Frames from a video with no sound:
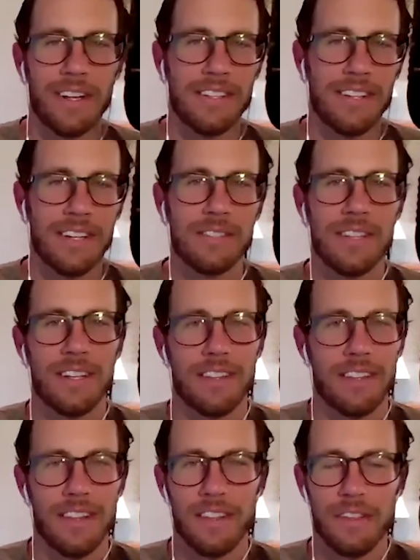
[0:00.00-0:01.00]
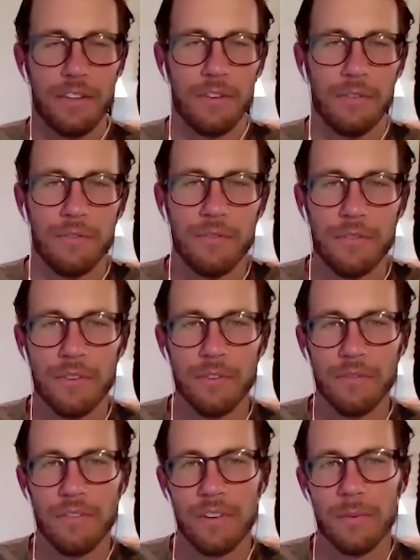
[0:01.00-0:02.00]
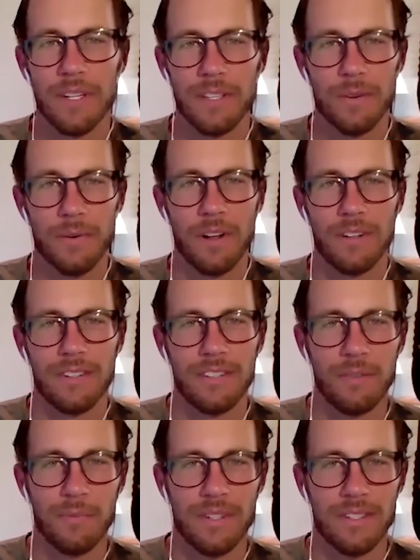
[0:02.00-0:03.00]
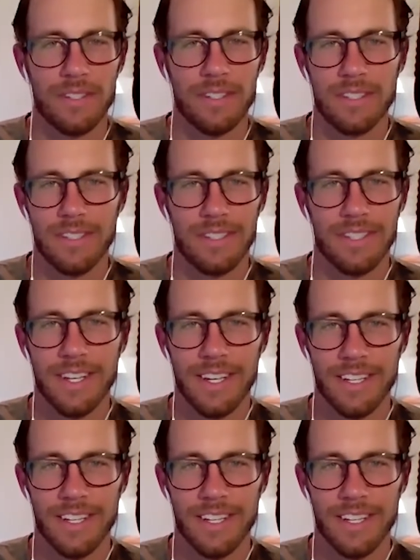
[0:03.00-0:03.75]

It sounds like you've committed to quality in your business, and